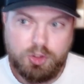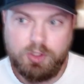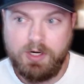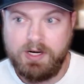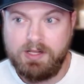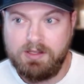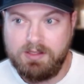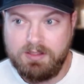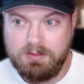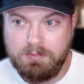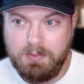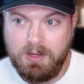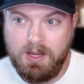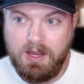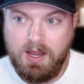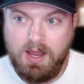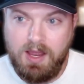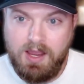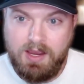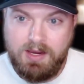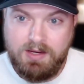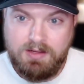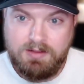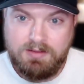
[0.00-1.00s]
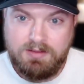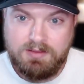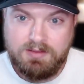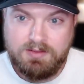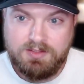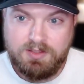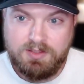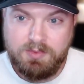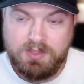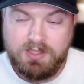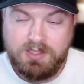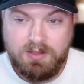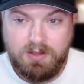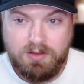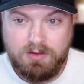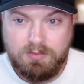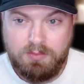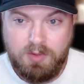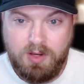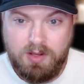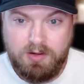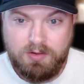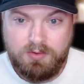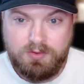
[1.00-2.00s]
trailing behind some of the other
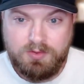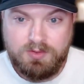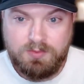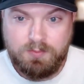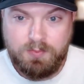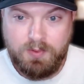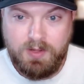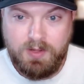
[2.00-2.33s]
models,